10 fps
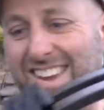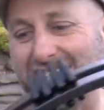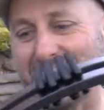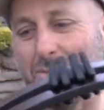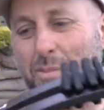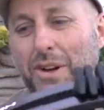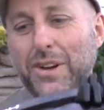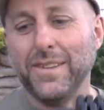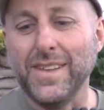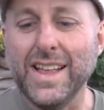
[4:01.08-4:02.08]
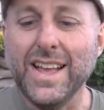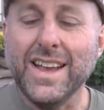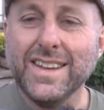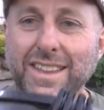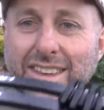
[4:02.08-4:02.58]
here's the boat.
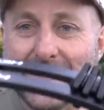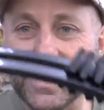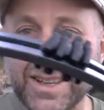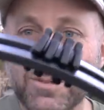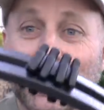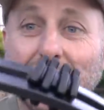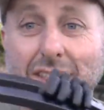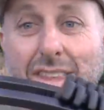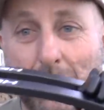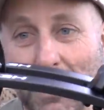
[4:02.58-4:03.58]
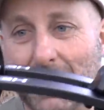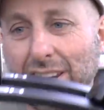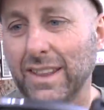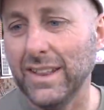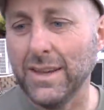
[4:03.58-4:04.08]
Now these limbs look like the
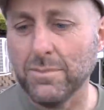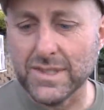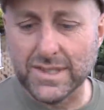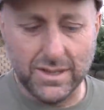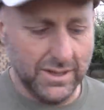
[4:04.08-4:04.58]
American limbs.